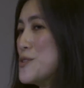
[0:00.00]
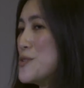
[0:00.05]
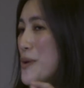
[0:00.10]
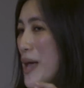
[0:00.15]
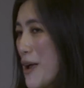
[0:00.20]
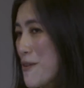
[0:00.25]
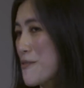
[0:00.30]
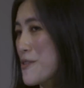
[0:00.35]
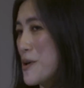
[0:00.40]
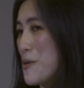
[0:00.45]
to
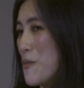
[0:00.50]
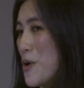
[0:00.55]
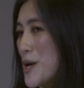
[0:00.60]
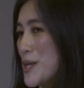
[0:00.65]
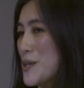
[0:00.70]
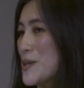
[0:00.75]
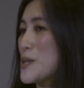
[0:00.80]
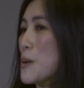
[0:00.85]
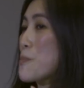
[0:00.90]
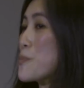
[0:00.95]

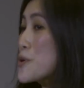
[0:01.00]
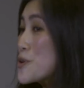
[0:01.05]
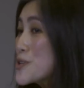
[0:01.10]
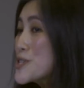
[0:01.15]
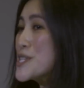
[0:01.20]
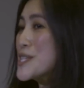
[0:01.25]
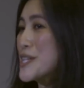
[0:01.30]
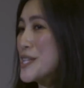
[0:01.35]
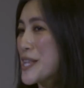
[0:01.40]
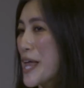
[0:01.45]
everyone on a
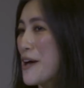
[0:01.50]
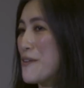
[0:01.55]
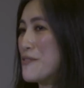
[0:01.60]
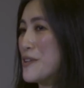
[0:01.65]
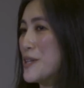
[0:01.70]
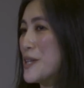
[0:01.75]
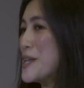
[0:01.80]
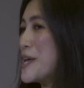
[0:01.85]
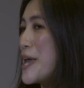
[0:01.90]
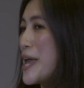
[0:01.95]
personal
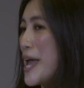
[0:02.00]
level,